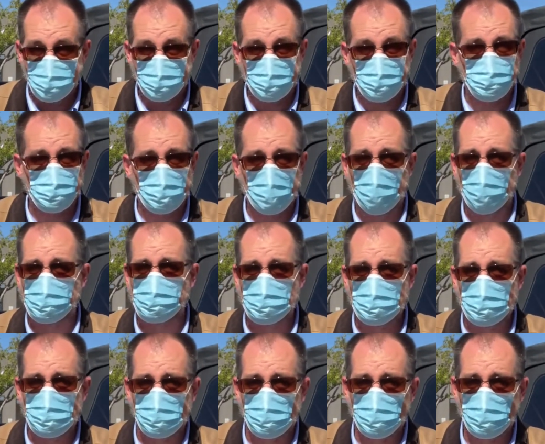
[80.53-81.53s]
the shot
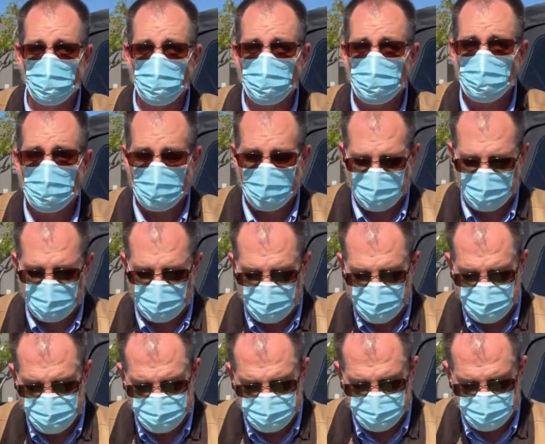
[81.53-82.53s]
here
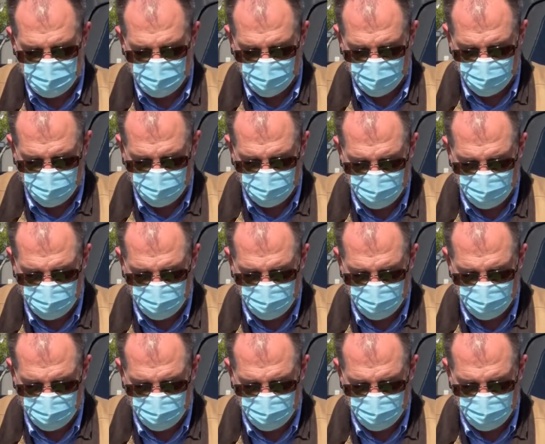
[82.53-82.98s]
and uh,